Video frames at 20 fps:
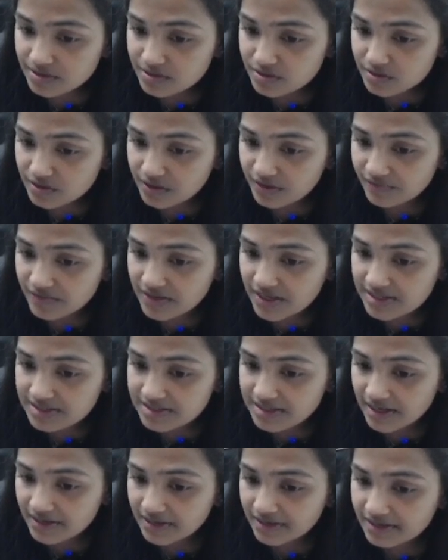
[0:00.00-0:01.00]
So if the s
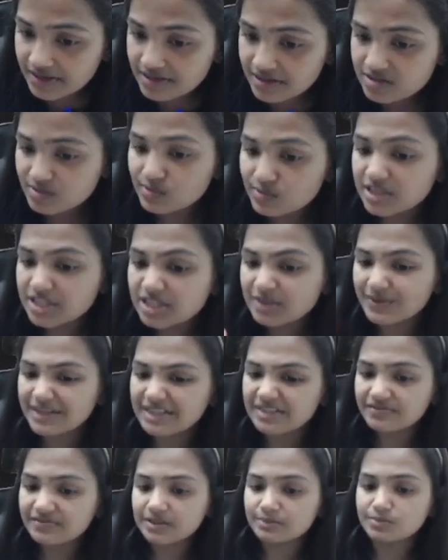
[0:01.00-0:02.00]
character is only
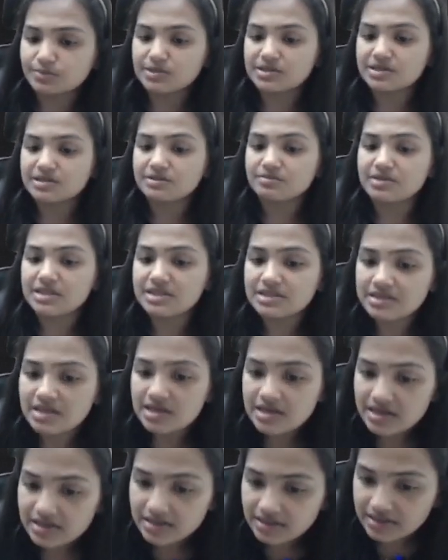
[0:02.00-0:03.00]
25%, means
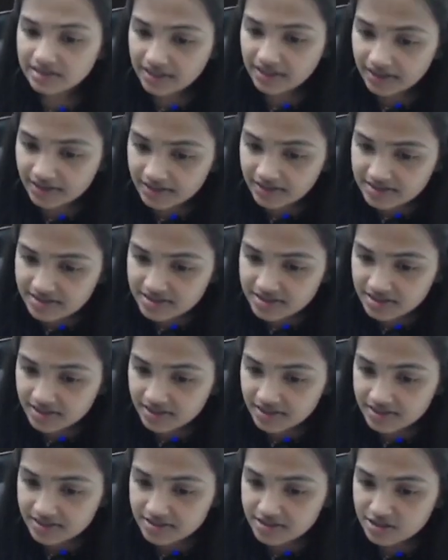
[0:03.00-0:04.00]
the thickness
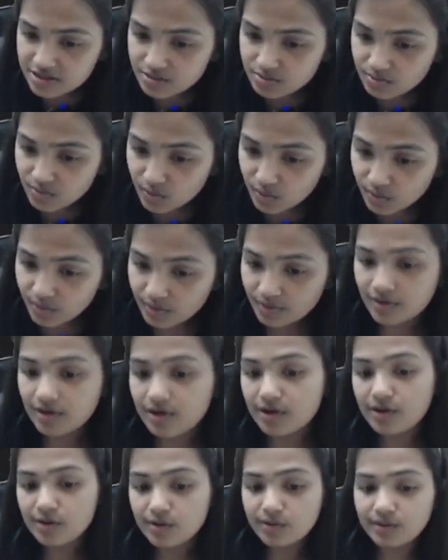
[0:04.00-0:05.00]
decreases more.
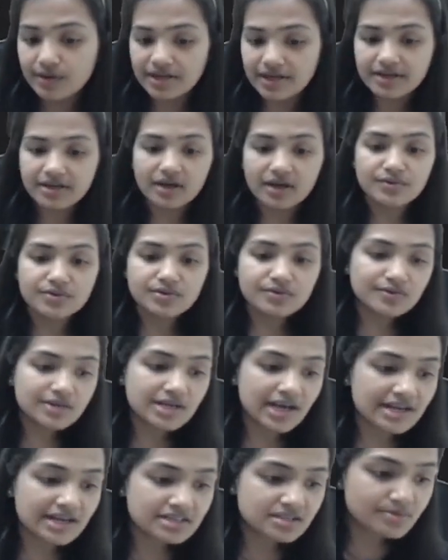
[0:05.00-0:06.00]
Okay, now you would
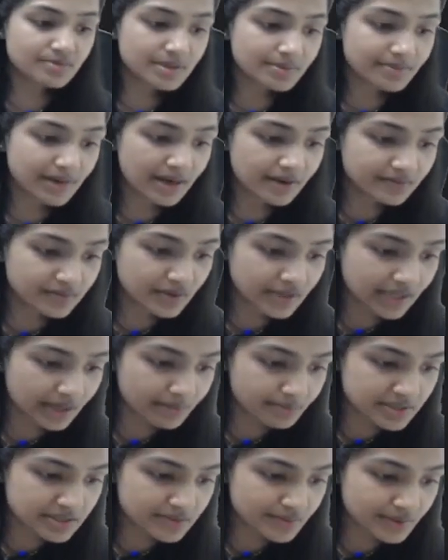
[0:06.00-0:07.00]
ask me, ma'am, what
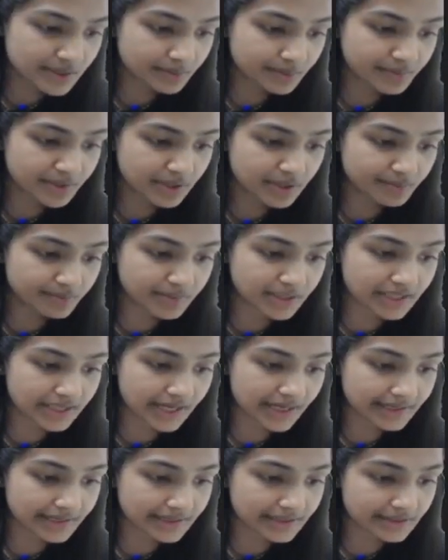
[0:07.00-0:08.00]
happens with the p
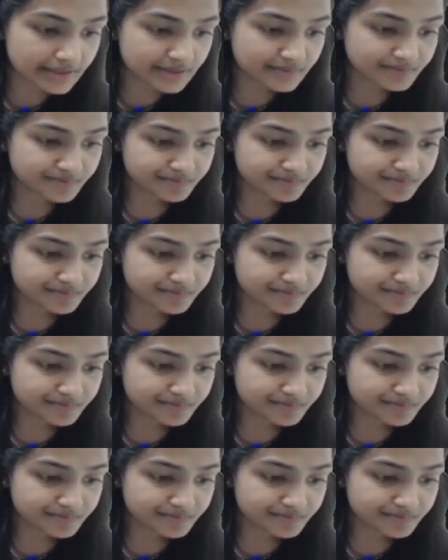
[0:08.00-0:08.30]
character?